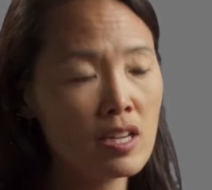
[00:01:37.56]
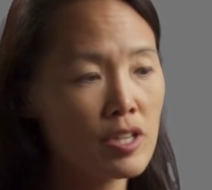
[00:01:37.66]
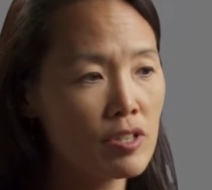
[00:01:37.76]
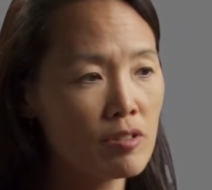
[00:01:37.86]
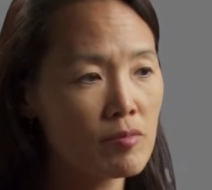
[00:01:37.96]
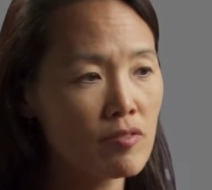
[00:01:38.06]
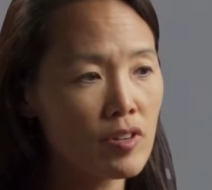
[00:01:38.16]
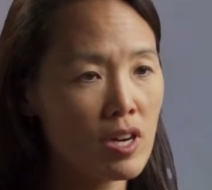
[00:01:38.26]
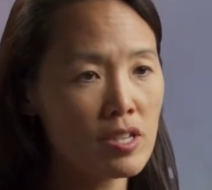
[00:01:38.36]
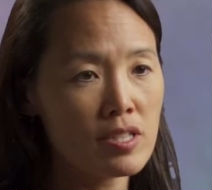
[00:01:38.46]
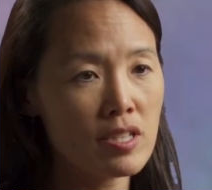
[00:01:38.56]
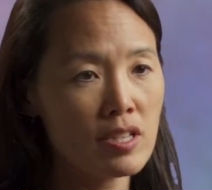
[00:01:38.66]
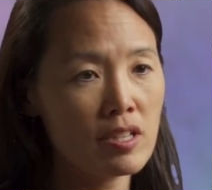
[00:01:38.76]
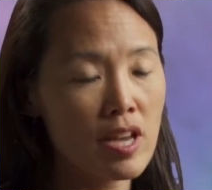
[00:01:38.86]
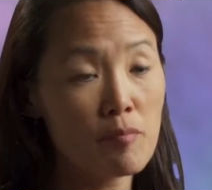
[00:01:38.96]
in terms of
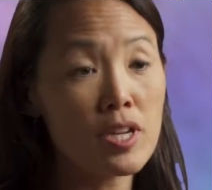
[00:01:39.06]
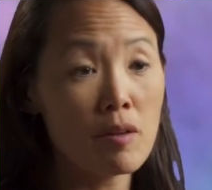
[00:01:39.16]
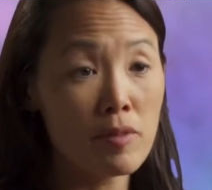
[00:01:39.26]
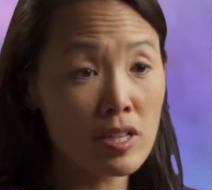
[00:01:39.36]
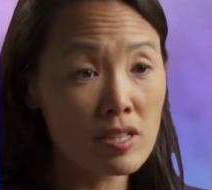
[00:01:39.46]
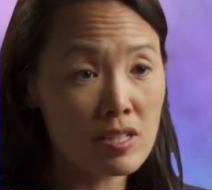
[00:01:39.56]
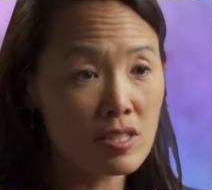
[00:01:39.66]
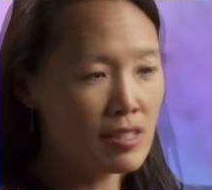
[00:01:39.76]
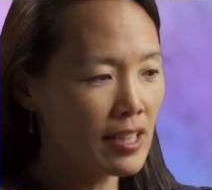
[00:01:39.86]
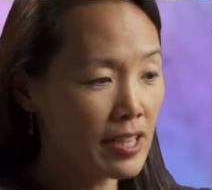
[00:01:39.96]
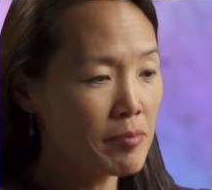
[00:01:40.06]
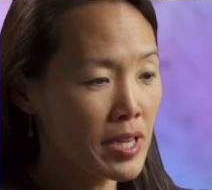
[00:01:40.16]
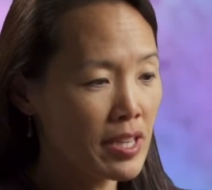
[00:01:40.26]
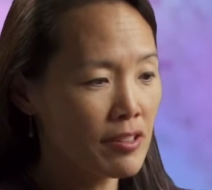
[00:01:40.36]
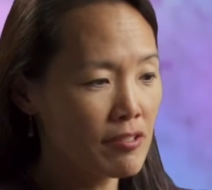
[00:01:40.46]
causing epidemics. Like
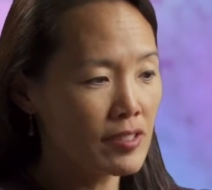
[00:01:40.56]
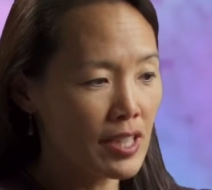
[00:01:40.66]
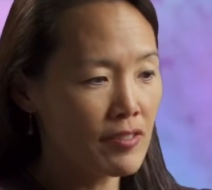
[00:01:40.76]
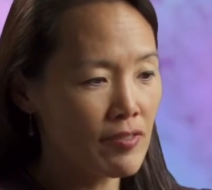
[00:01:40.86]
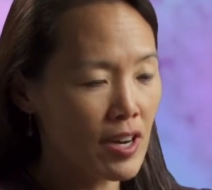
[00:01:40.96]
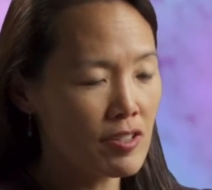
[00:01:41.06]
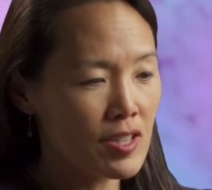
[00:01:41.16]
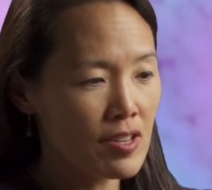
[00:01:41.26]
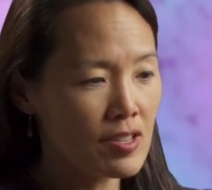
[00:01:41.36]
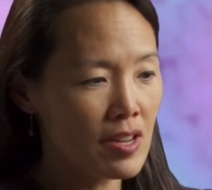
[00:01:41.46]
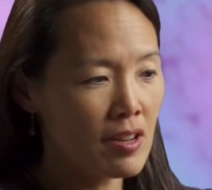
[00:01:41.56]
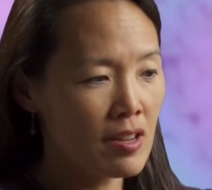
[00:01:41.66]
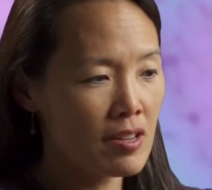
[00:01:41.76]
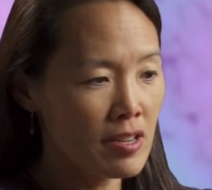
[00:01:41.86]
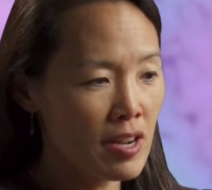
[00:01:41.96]
many other flaviviruses,
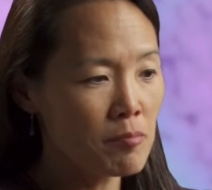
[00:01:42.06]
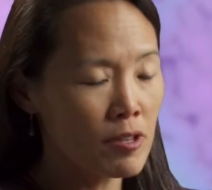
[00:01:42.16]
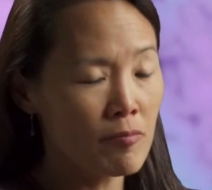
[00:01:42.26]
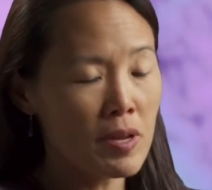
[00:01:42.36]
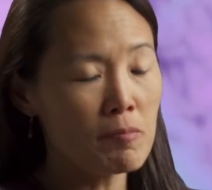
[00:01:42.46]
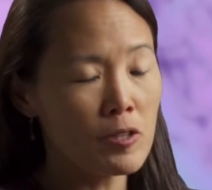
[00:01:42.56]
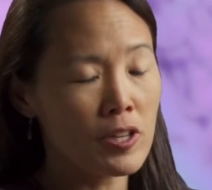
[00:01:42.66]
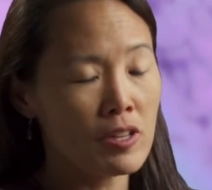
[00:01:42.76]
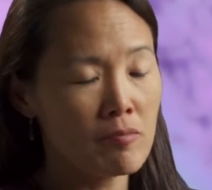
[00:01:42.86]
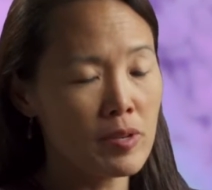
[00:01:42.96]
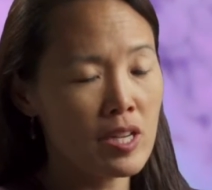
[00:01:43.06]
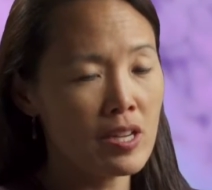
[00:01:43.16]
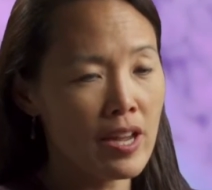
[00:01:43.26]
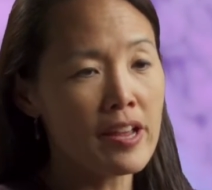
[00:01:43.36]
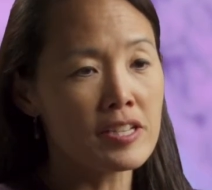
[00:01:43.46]
a number of people can
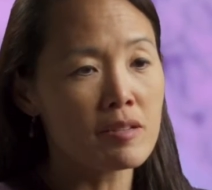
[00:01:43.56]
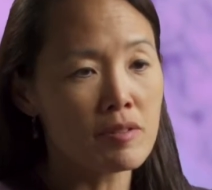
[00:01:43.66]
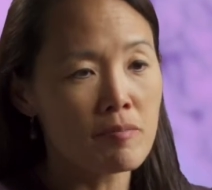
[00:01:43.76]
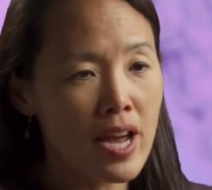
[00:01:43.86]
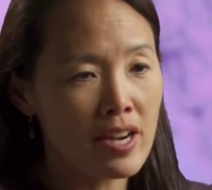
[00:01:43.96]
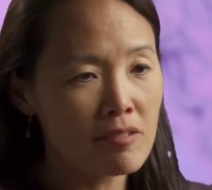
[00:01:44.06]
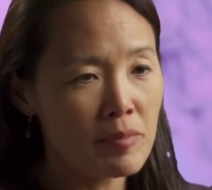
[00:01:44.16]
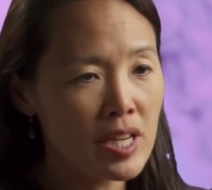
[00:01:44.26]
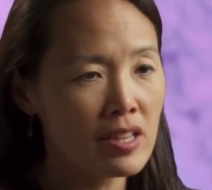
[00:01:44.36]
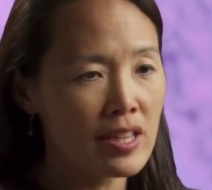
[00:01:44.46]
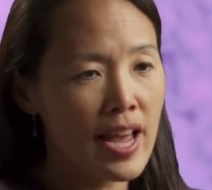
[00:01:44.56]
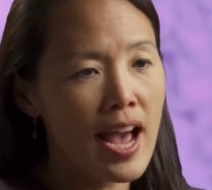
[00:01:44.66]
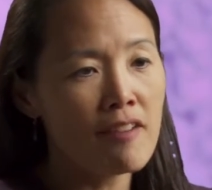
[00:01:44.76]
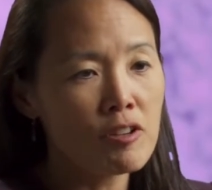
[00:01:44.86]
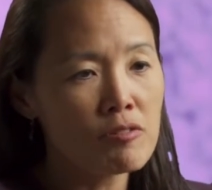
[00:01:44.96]
be asymptomatic, meaning they
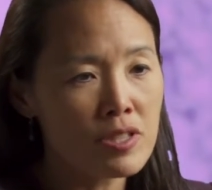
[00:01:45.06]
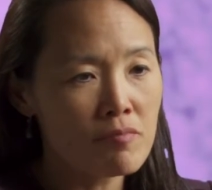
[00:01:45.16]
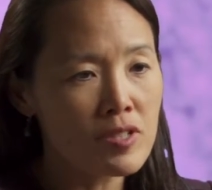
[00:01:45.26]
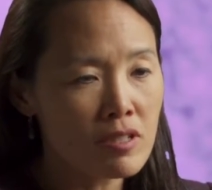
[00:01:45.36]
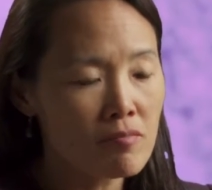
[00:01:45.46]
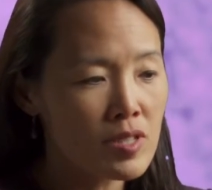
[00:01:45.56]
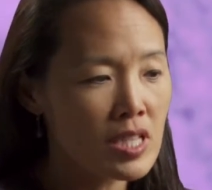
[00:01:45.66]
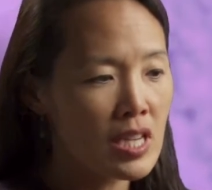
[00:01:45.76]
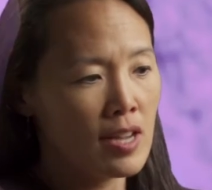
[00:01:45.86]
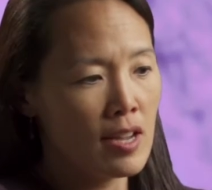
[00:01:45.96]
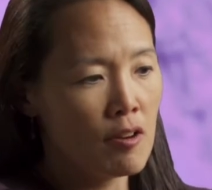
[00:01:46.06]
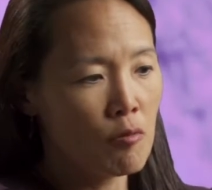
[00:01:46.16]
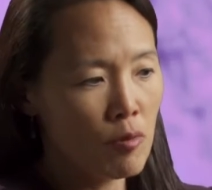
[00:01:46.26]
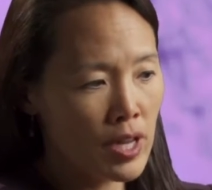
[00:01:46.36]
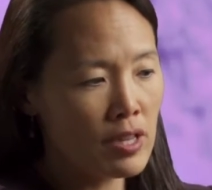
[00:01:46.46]
have no symptoms.
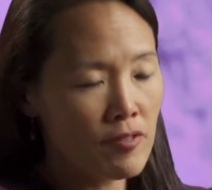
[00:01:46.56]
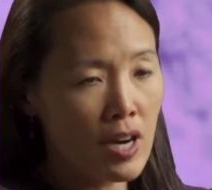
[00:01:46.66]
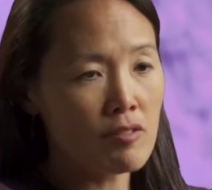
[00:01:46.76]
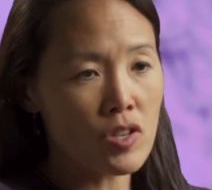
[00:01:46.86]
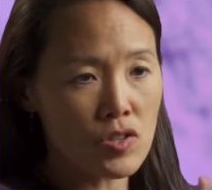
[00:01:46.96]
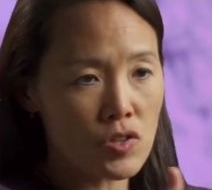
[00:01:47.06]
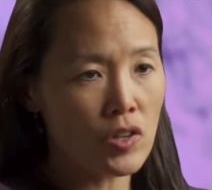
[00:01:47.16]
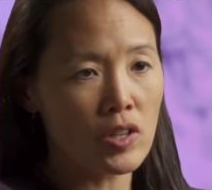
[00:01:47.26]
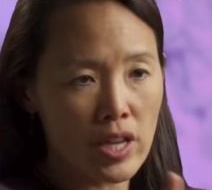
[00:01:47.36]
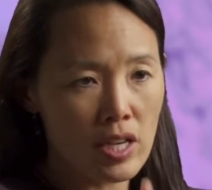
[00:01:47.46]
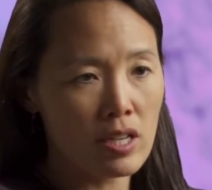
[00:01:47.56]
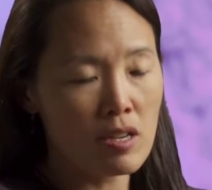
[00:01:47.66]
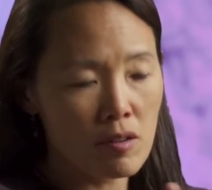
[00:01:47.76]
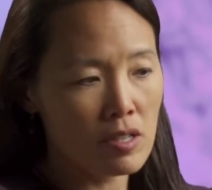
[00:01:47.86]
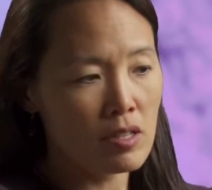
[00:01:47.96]
When the virus is circulating in
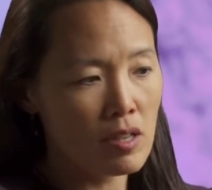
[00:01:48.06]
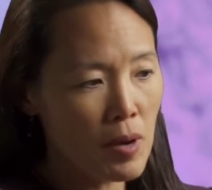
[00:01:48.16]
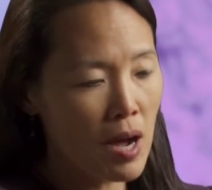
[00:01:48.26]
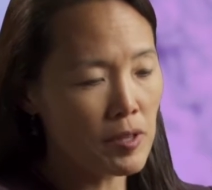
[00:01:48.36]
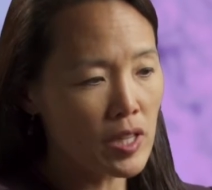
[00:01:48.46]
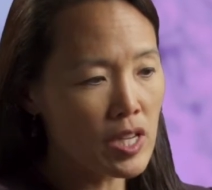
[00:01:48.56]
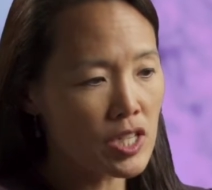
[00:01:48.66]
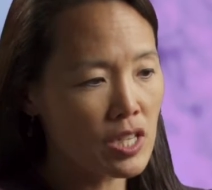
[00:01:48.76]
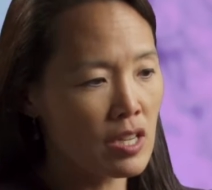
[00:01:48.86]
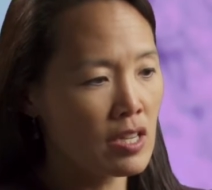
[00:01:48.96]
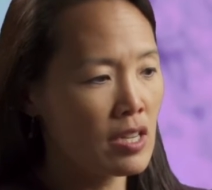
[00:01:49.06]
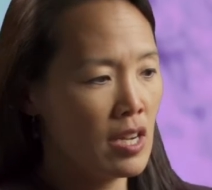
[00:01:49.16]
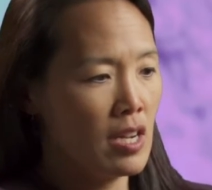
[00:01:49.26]
a population,